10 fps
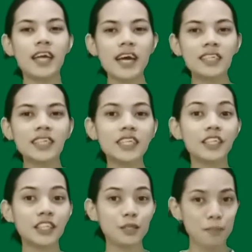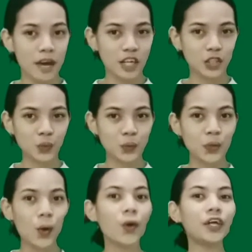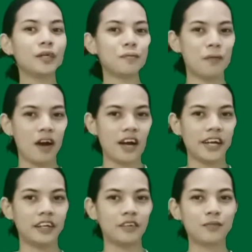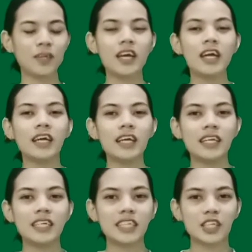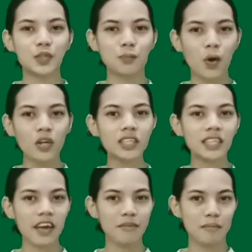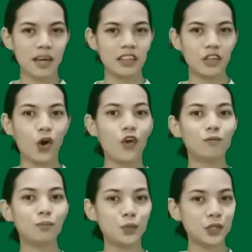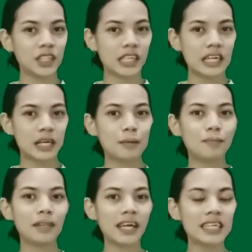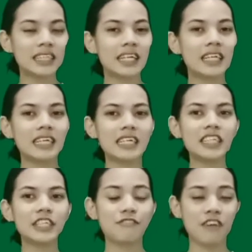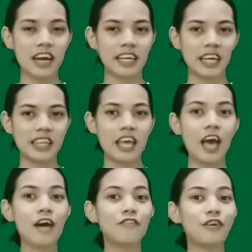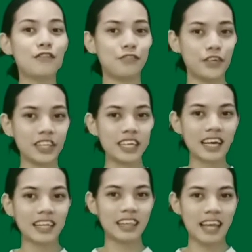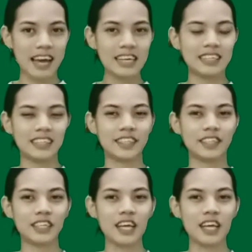Next is the measure or the bar. It is a small segment of music placed that is divided by vertical lines.